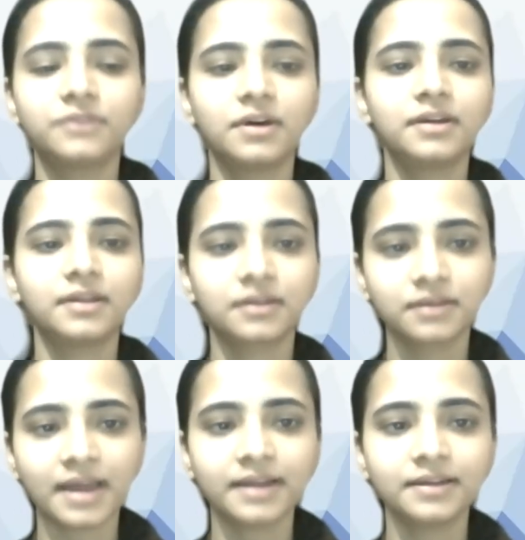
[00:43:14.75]

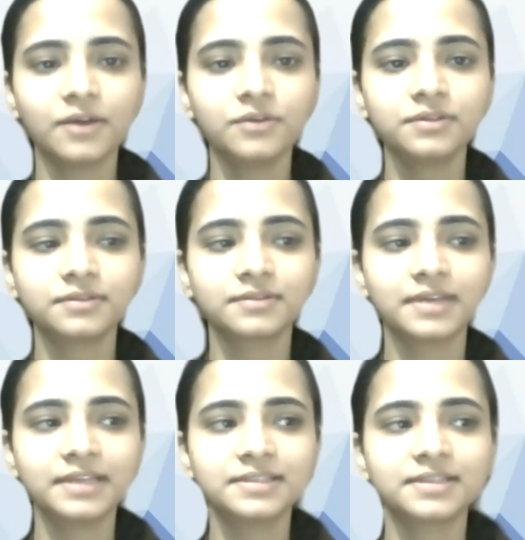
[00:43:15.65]
Right now,
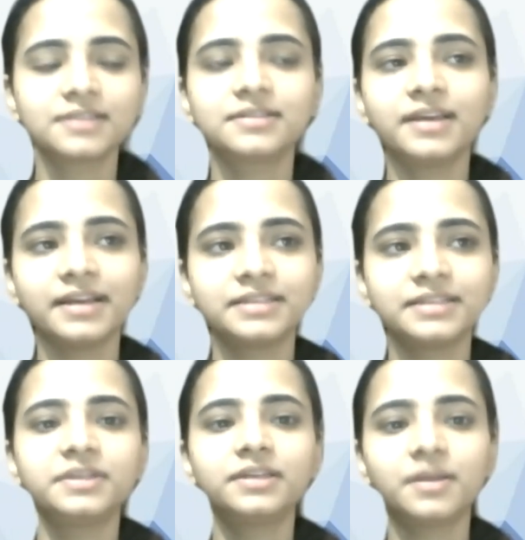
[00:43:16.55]
it's just the
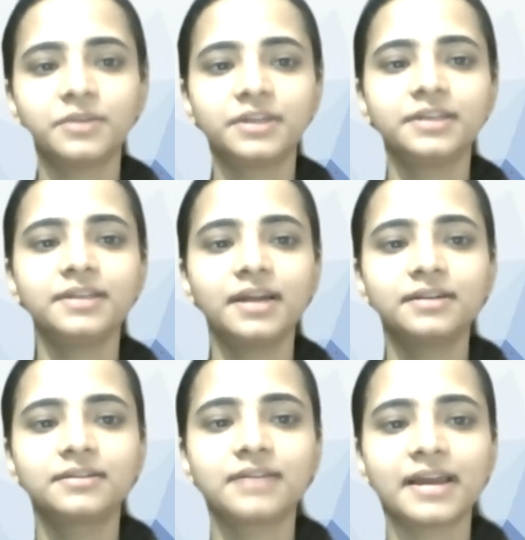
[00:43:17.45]
LGBT community that
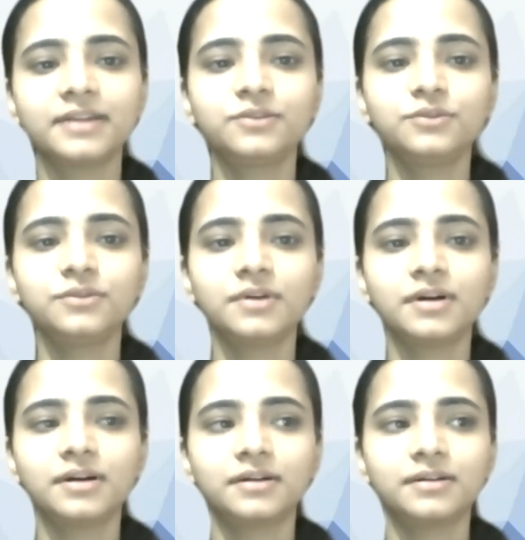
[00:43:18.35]
try to
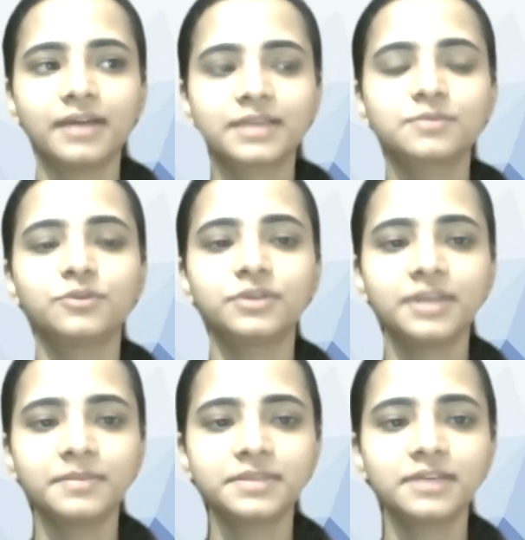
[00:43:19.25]
explore
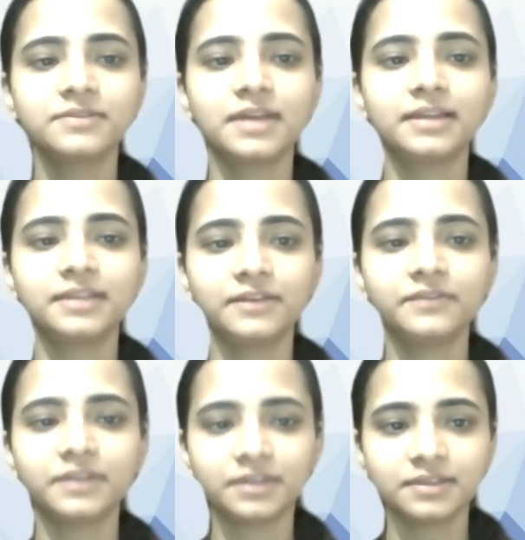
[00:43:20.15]
themselves and they
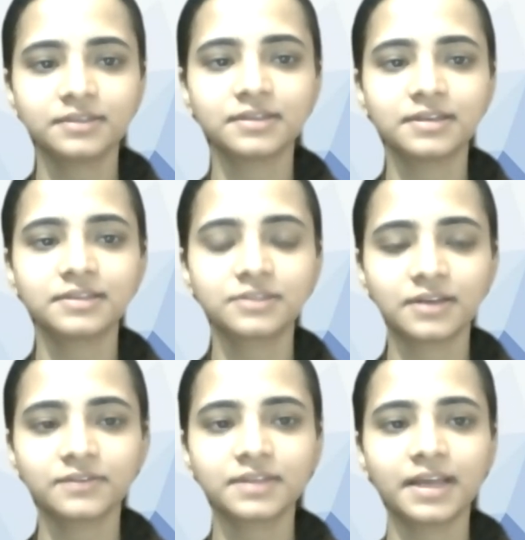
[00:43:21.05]
wear
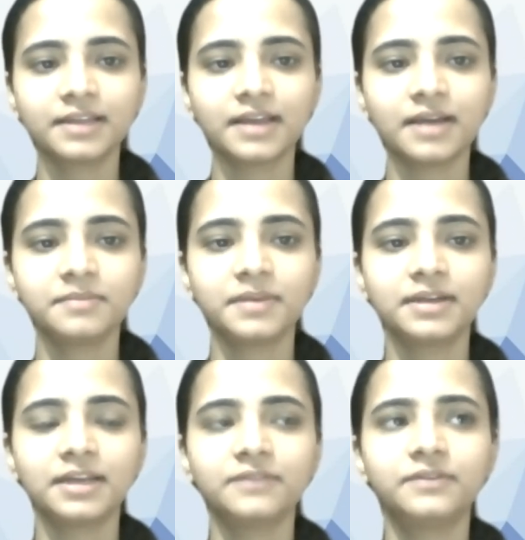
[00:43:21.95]
stuff like that, but
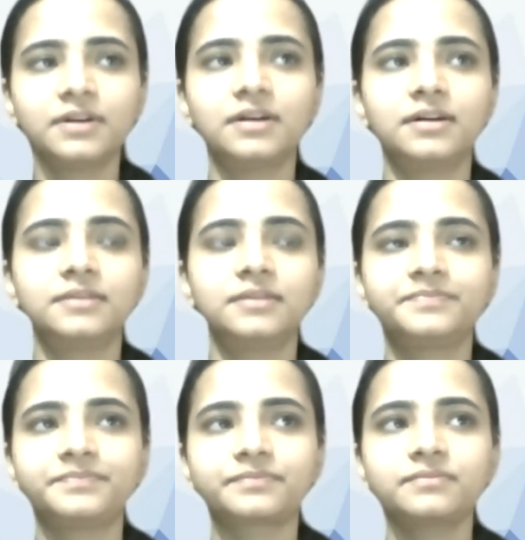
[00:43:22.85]
if a
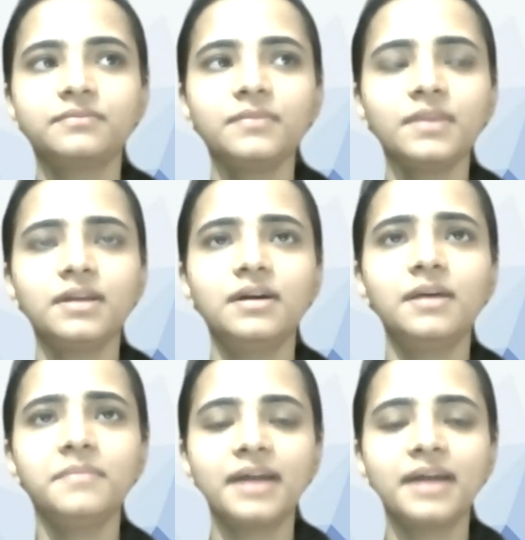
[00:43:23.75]

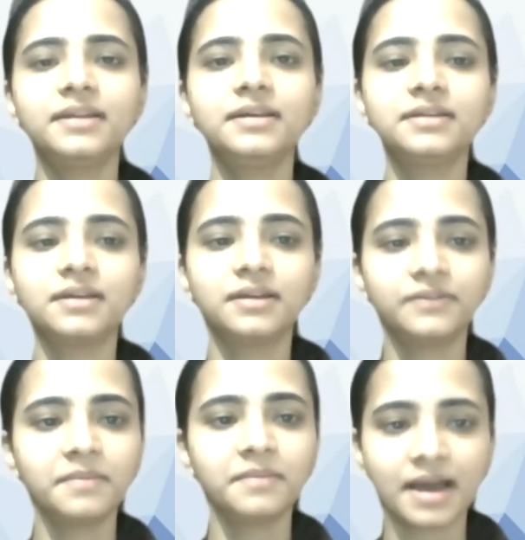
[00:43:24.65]
man
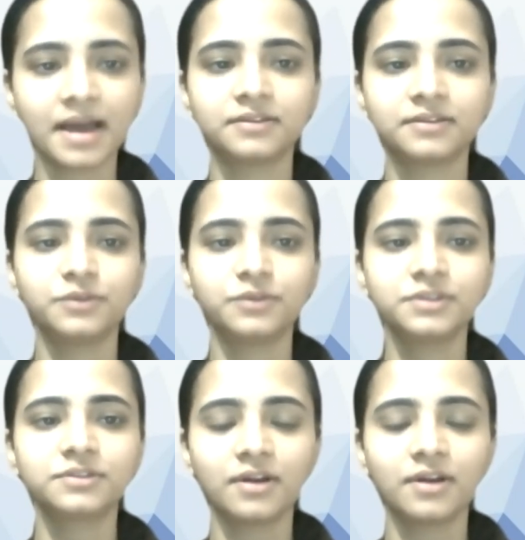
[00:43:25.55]
who is